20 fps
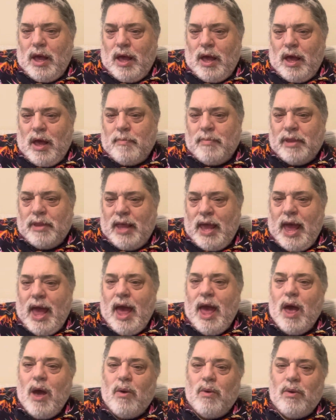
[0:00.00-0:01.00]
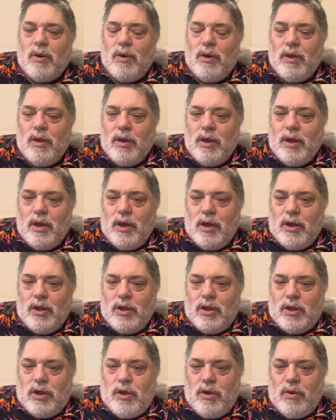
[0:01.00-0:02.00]
uptown
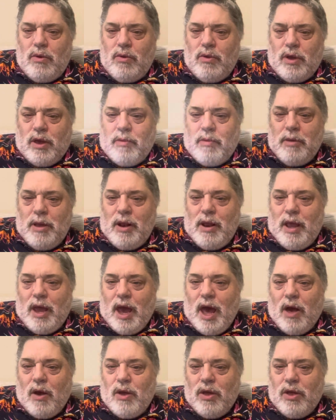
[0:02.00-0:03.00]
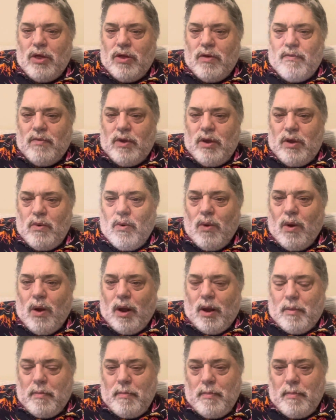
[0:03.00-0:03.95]
to the Community College of New York,